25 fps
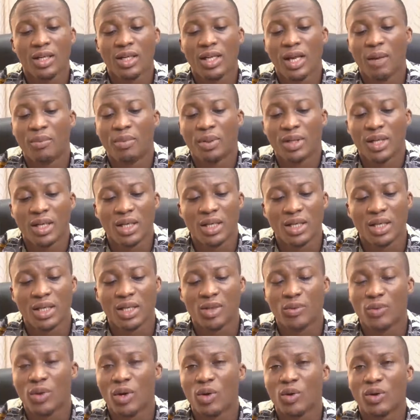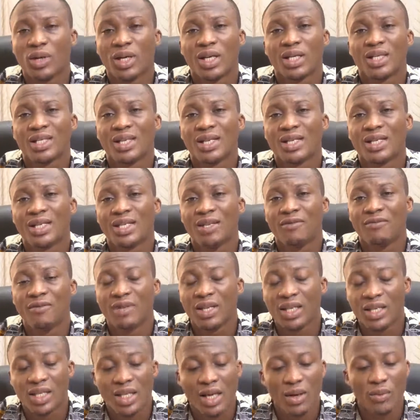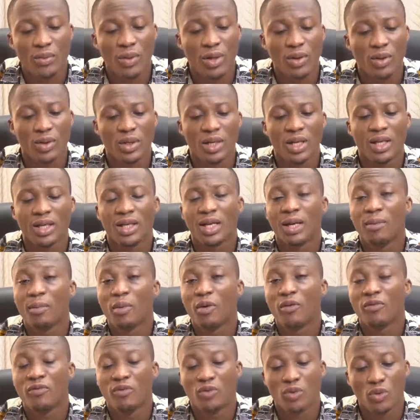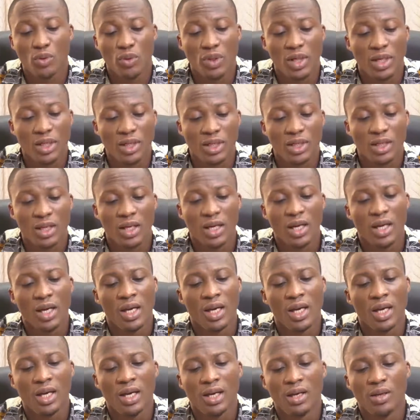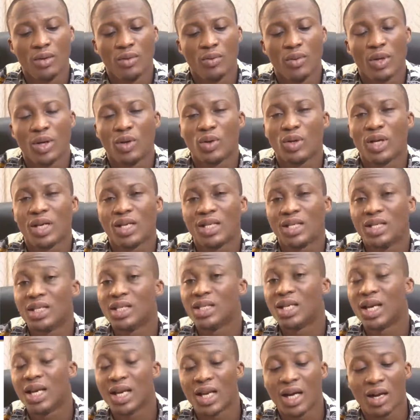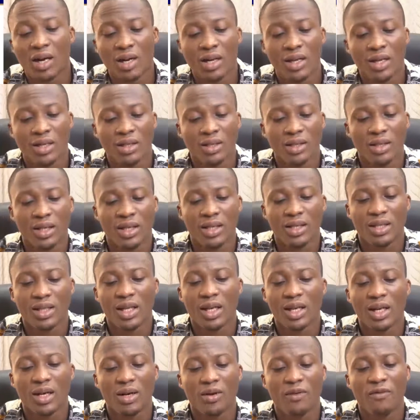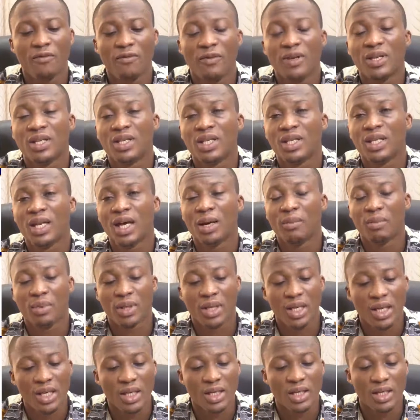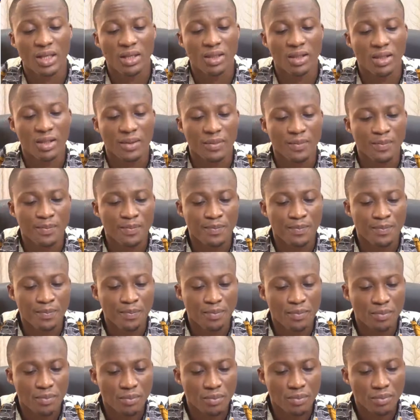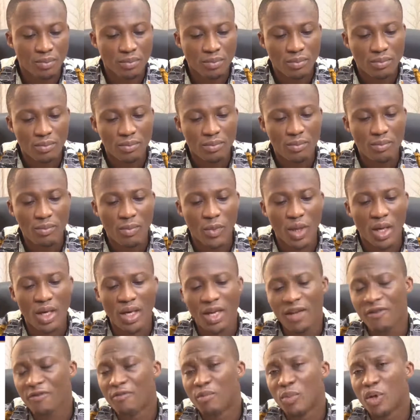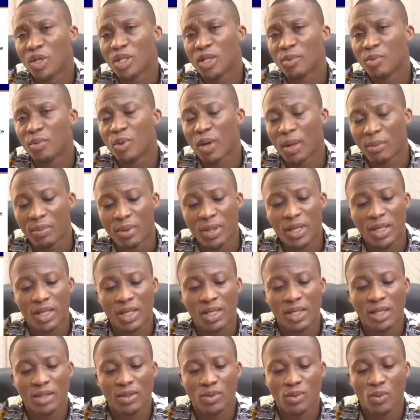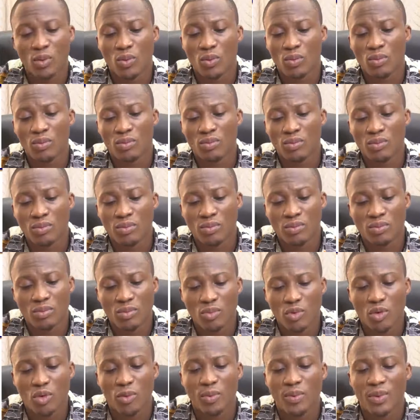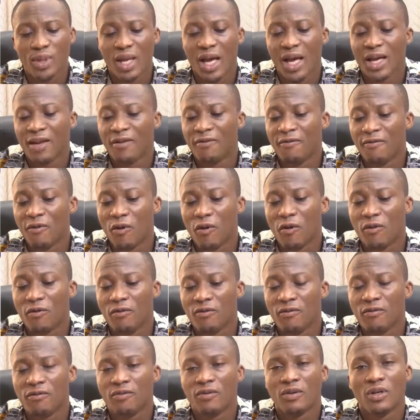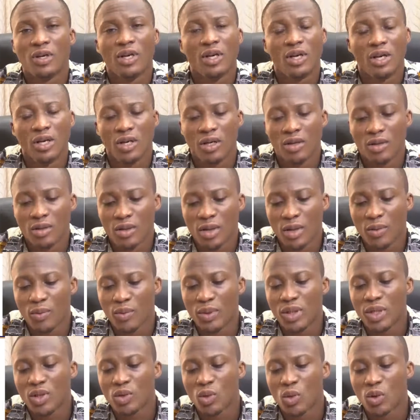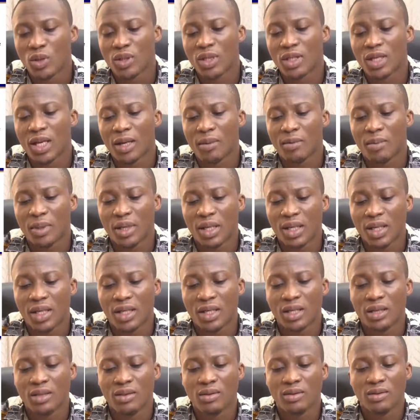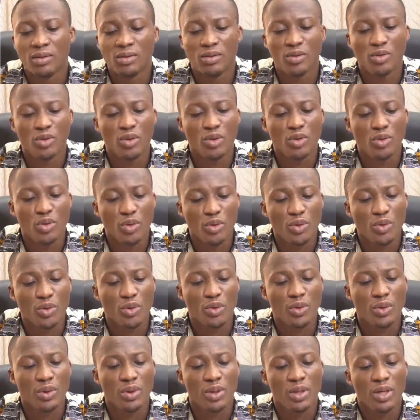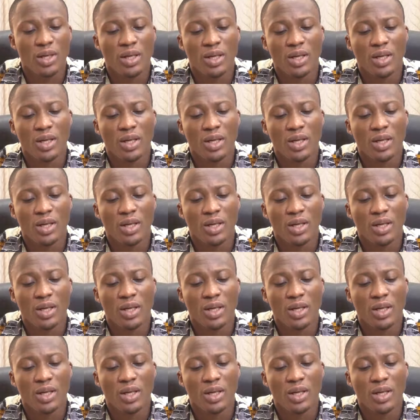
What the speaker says: the applications. We are looking at sensitive data, we are looking at number of users, we are looking at internal and external facing applications. And if multiple application groups are involved, then we need to consider beginning to introduce